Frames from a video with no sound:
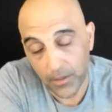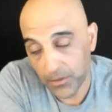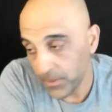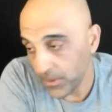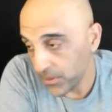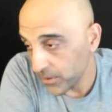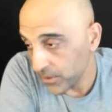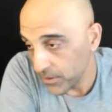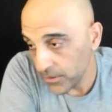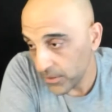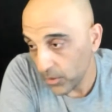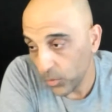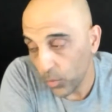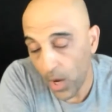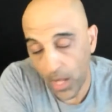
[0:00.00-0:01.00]
especially as you
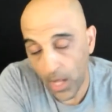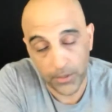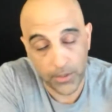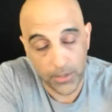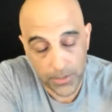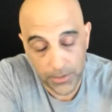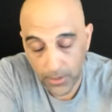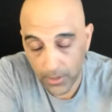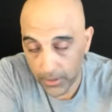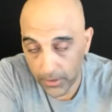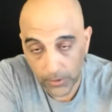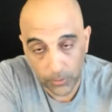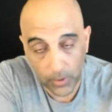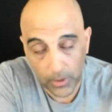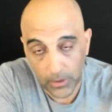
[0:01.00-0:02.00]
know water is starting
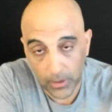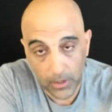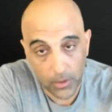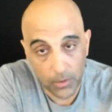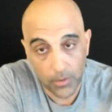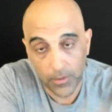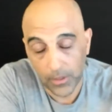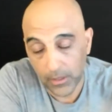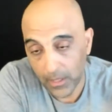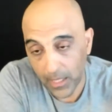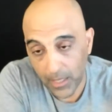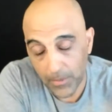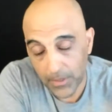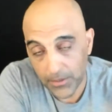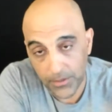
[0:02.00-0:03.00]
to run low and the
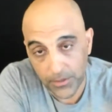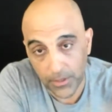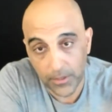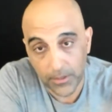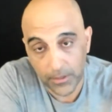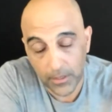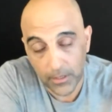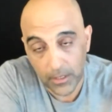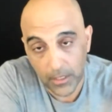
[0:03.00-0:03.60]
climate's starting to